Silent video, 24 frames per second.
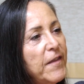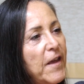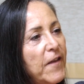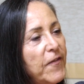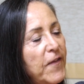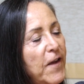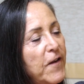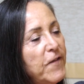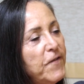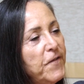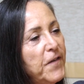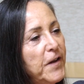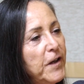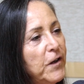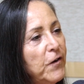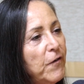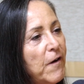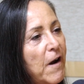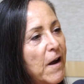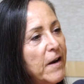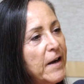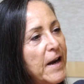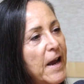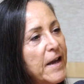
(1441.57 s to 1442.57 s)
that they
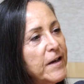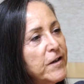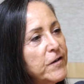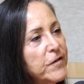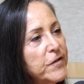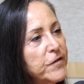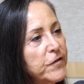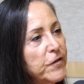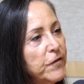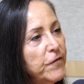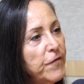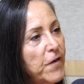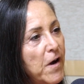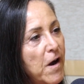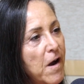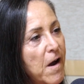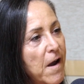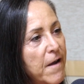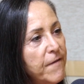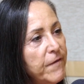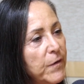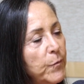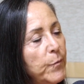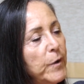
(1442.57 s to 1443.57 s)
figure out how to
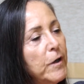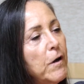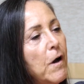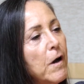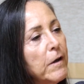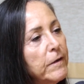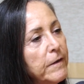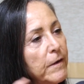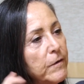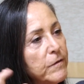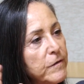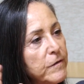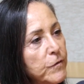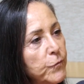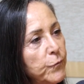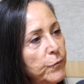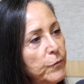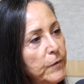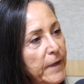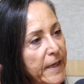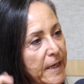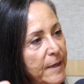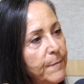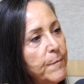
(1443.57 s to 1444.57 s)
survive, and we call those
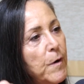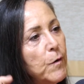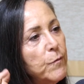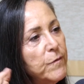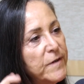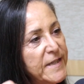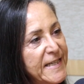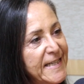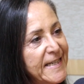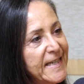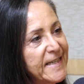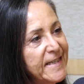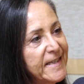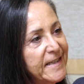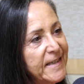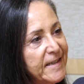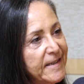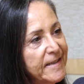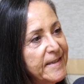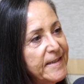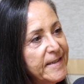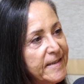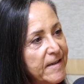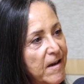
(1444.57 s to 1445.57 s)
chemo
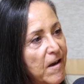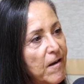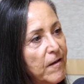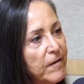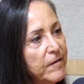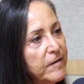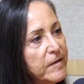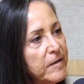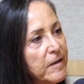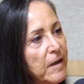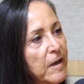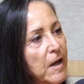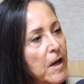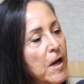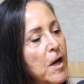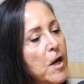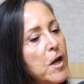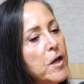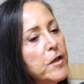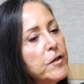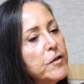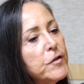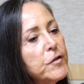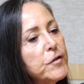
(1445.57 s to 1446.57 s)
resistant cells. Mm.
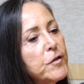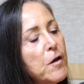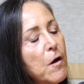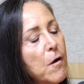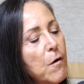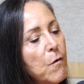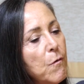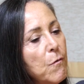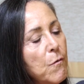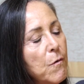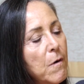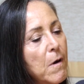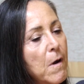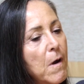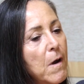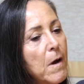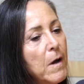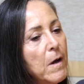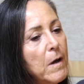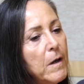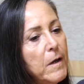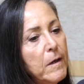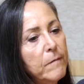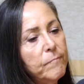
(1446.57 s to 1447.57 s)
So,
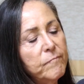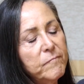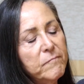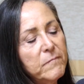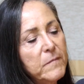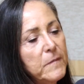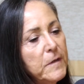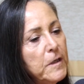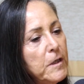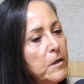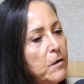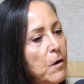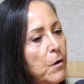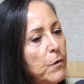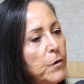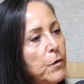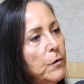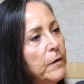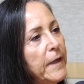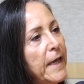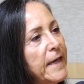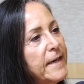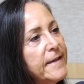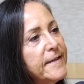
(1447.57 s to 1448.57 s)
you know,
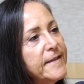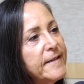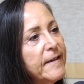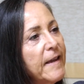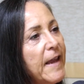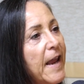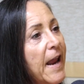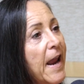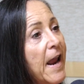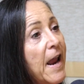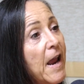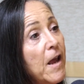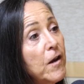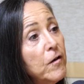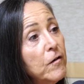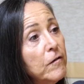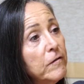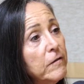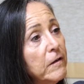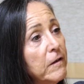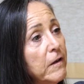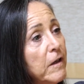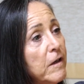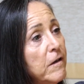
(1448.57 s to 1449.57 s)
you'll get a scan
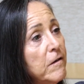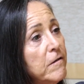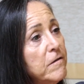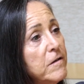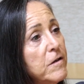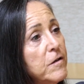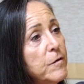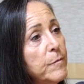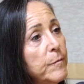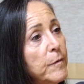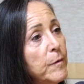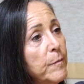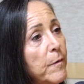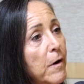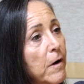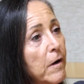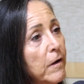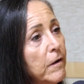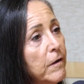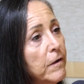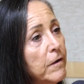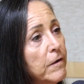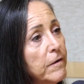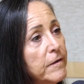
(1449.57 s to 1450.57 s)
or look at your tumor
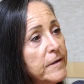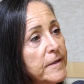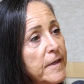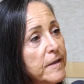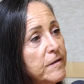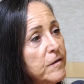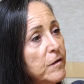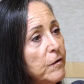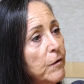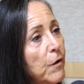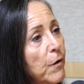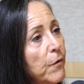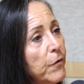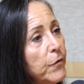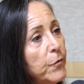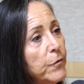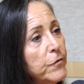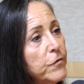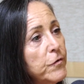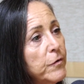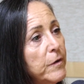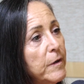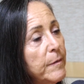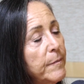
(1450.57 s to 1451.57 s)
markers as you go
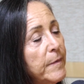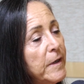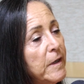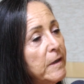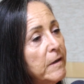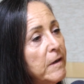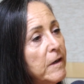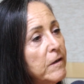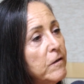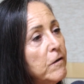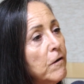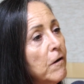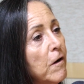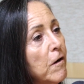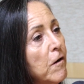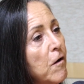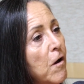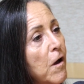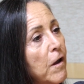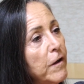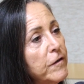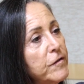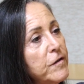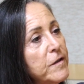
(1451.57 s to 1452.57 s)
through treatment, and your
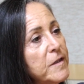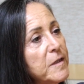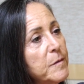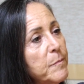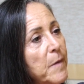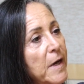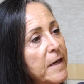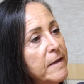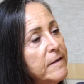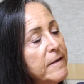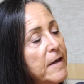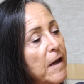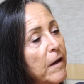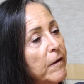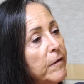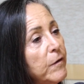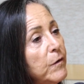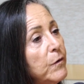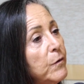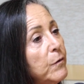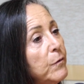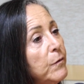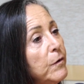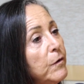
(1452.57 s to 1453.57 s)
oncologist might tell
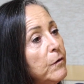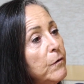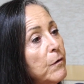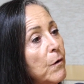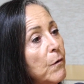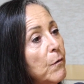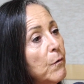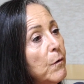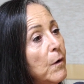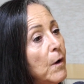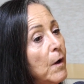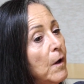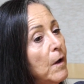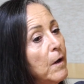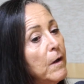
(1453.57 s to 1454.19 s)
you, you know,